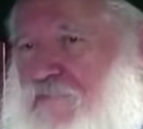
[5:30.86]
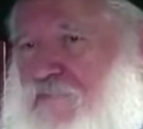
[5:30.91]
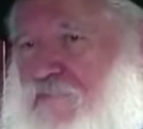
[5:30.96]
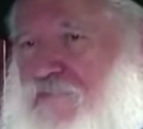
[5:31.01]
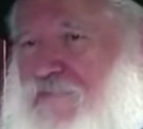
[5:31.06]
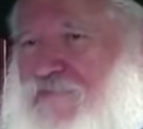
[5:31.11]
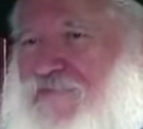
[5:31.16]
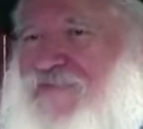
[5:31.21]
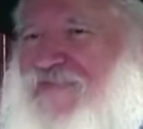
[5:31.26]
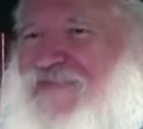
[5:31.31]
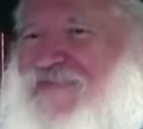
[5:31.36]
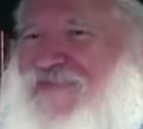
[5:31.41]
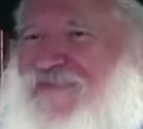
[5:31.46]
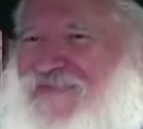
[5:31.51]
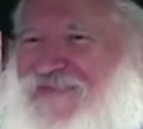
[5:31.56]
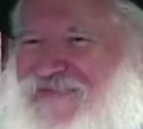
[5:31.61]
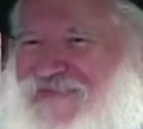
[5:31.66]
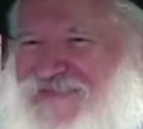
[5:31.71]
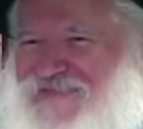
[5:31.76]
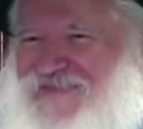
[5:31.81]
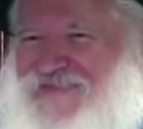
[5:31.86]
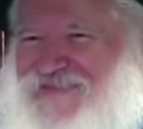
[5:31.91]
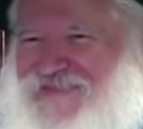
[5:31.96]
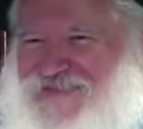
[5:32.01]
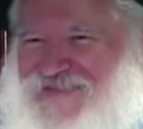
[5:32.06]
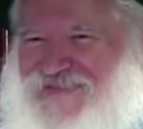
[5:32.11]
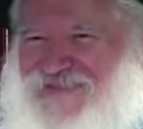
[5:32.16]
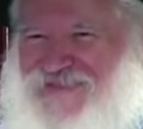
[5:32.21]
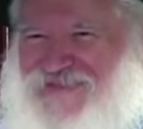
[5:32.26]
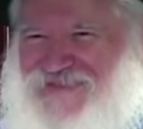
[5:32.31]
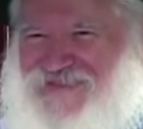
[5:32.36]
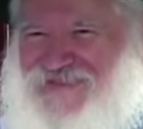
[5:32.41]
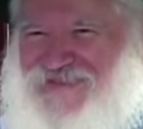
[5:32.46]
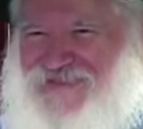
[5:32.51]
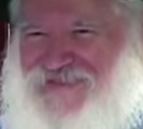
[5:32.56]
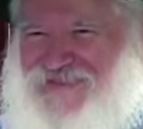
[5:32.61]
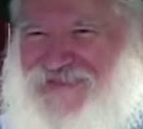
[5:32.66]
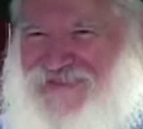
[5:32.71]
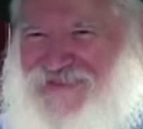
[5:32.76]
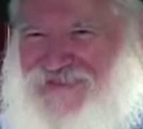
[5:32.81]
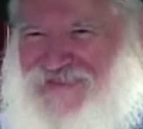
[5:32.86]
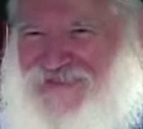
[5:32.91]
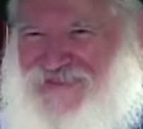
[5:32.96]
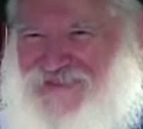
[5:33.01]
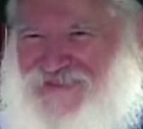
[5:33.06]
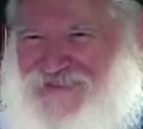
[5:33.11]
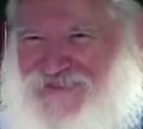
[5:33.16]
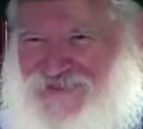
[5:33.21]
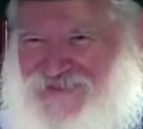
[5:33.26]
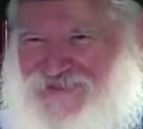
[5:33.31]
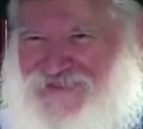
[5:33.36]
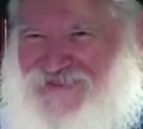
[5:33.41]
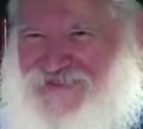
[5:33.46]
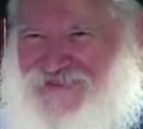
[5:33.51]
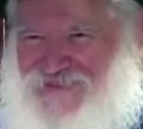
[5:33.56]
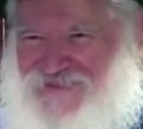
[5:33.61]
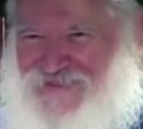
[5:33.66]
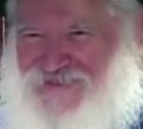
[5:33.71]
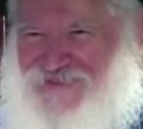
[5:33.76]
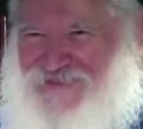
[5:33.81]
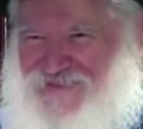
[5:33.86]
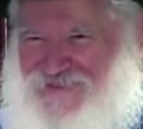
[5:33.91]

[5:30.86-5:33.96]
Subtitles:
(no one is talking)